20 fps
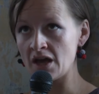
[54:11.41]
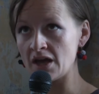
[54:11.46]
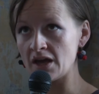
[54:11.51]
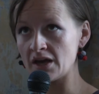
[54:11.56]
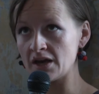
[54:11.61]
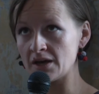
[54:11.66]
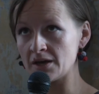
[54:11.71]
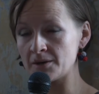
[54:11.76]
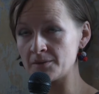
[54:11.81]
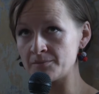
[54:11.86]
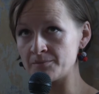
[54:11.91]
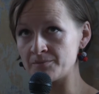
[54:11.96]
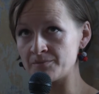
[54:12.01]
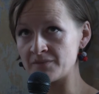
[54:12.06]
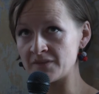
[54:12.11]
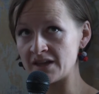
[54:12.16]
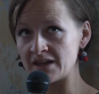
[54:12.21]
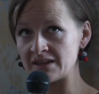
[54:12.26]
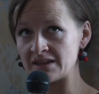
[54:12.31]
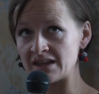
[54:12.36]

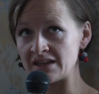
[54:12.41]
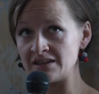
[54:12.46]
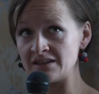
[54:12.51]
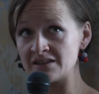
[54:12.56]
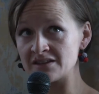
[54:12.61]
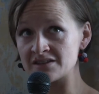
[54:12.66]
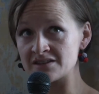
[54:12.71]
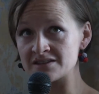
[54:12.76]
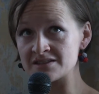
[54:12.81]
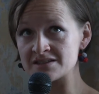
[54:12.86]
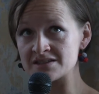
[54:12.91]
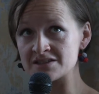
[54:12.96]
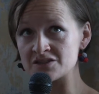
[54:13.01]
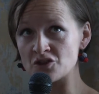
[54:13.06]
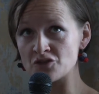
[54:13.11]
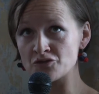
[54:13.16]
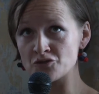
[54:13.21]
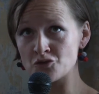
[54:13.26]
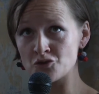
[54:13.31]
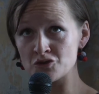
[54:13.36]
Then there's,
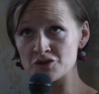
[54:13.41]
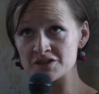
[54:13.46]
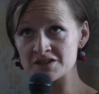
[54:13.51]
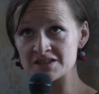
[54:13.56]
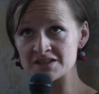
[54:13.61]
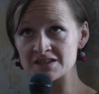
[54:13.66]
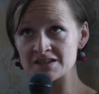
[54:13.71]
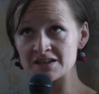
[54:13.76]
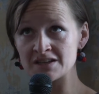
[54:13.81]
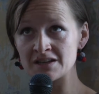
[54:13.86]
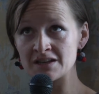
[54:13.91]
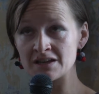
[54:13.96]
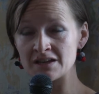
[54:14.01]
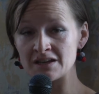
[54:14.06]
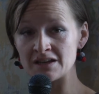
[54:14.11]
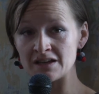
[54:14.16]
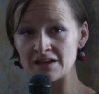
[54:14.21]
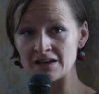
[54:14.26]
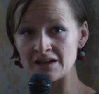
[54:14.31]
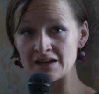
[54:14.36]
of course,
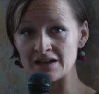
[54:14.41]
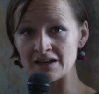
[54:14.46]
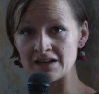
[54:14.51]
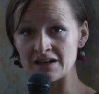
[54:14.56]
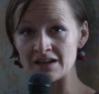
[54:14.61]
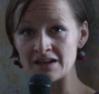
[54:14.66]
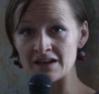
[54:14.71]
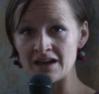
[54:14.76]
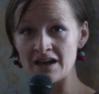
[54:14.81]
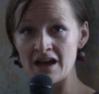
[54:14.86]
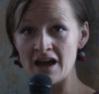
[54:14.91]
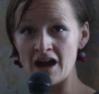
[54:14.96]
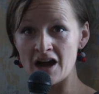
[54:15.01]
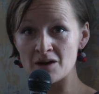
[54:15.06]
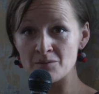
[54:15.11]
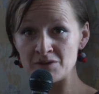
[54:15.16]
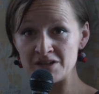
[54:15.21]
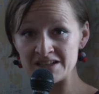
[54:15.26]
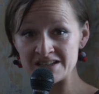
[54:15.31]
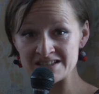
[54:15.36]

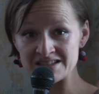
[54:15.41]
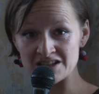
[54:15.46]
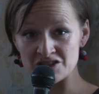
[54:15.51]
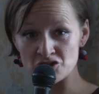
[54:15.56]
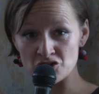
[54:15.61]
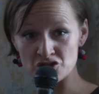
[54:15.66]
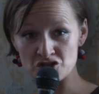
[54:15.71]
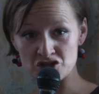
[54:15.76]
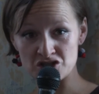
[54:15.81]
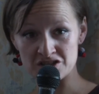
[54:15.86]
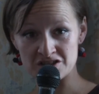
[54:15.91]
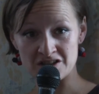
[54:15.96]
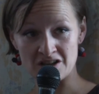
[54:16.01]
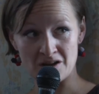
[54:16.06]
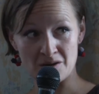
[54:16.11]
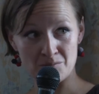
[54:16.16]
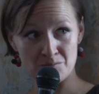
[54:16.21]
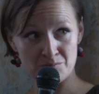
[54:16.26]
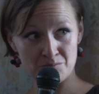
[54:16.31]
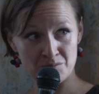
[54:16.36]
Armenians are not just
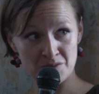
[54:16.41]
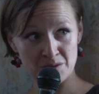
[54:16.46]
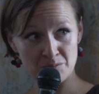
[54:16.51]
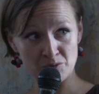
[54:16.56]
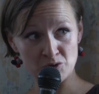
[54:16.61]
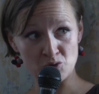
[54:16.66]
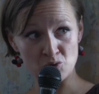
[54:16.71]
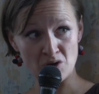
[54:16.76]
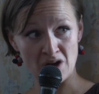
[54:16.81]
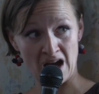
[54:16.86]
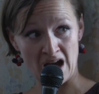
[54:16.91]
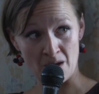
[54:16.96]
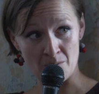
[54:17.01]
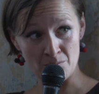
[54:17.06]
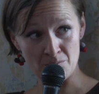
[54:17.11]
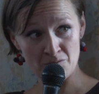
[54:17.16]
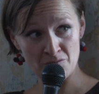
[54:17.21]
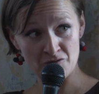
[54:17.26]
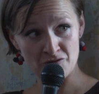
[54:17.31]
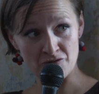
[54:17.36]
people who
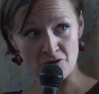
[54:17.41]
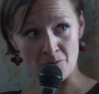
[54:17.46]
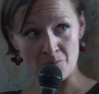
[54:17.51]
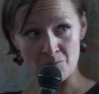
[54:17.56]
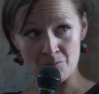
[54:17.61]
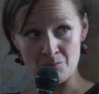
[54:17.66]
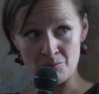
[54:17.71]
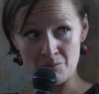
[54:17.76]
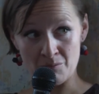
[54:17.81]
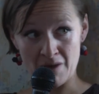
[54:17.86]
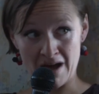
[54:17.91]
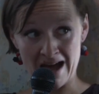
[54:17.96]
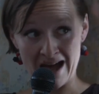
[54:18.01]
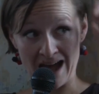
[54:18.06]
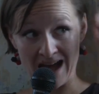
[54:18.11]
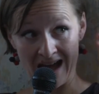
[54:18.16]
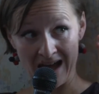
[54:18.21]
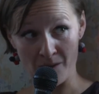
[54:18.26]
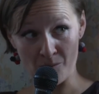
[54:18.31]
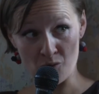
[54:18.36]
come from
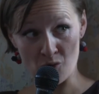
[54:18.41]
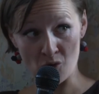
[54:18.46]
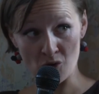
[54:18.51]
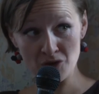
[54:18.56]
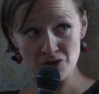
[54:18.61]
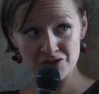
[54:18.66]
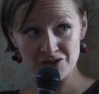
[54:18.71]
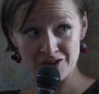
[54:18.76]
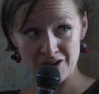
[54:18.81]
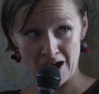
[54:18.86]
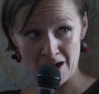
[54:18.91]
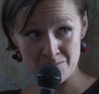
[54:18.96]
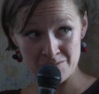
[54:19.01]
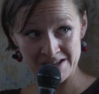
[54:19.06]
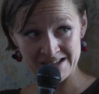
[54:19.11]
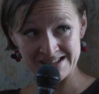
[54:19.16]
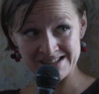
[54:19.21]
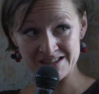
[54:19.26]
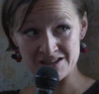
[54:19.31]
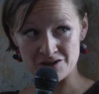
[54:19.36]
abroad, the
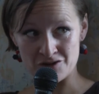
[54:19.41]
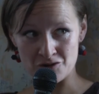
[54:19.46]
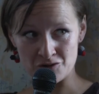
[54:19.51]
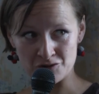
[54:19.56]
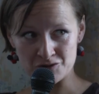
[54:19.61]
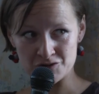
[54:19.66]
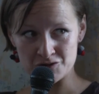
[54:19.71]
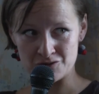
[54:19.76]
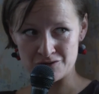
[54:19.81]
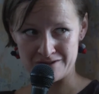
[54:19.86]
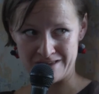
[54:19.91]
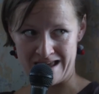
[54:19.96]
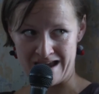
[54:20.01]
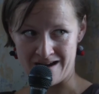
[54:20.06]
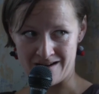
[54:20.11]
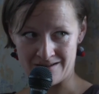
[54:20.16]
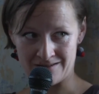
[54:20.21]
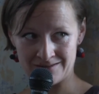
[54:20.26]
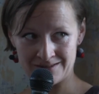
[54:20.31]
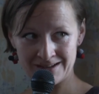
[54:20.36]
Armenians are also
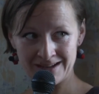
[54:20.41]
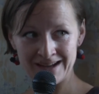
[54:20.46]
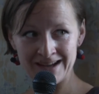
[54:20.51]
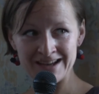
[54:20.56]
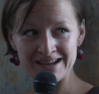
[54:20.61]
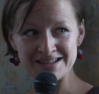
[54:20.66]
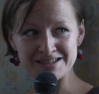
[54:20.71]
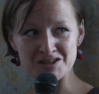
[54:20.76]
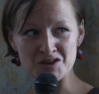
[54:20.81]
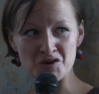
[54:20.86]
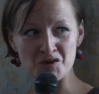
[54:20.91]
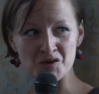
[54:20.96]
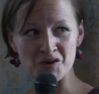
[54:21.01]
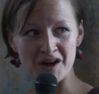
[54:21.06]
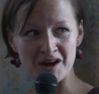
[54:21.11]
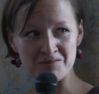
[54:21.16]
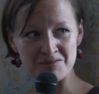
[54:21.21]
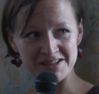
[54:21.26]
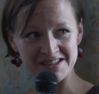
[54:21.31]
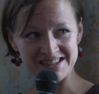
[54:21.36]
there. So,
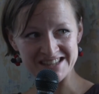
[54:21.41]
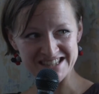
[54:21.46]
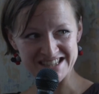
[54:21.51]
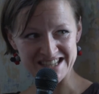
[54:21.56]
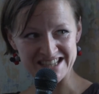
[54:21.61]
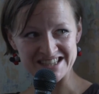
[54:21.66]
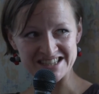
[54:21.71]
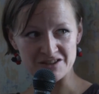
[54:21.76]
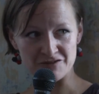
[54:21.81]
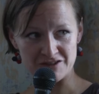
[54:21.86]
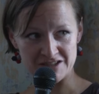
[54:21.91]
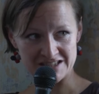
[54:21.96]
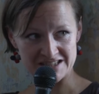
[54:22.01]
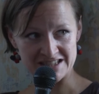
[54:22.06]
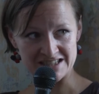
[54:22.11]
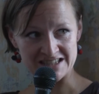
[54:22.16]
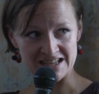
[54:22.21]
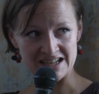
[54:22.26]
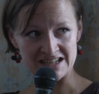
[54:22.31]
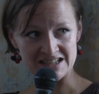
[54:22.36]
in the sense of these
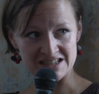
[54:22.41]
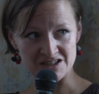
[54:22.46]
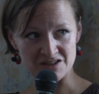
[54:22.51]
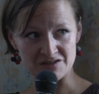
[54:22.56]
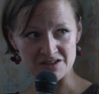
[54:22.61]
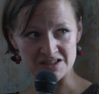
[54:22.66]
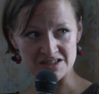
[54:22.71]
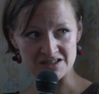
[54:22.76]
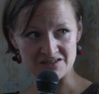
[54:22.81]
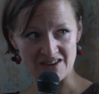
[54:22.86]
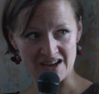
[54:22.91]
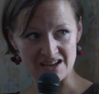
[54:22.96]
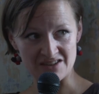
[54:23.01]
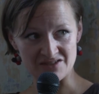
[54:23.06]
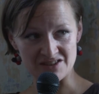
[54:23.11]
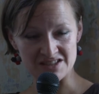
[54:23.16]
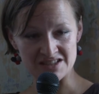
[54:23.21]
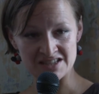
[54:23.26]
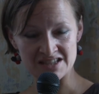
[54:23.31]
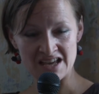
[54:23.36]
descendants of the
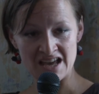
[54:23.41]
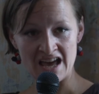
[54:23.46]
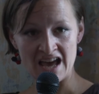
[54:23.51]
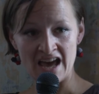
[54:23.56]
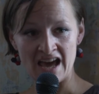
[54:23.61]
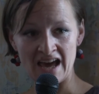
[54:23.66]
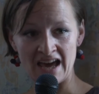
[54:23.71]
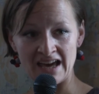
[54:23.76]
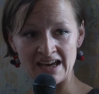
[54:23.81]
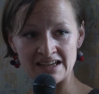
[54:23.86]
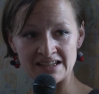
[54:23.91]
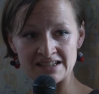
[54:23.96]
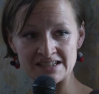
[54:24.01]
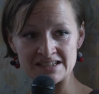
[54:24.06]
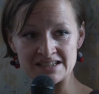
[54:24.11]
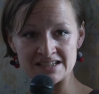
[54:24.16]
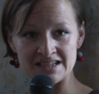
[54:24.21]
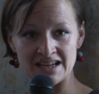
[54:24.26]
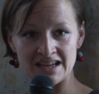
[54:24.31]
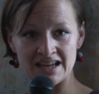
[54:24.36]
survivors,
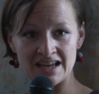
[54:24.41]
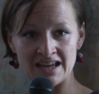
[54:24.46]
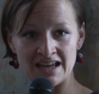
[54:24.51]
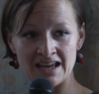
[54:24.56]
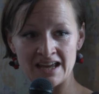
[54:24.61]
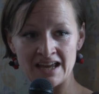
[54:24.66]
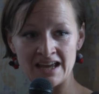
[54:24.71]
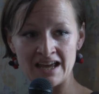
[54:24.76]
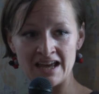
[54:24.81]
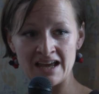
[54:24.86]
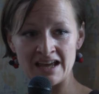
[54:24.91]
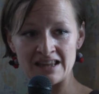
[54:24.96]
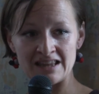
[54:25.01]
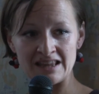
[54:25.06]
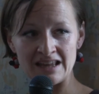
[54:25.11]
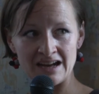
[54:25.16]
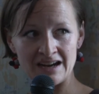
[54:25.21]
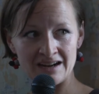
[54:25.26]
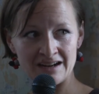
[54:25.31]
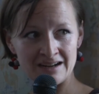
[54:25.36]
and
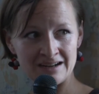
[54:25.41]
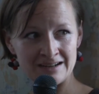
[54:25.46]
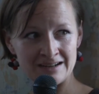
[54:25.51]
there's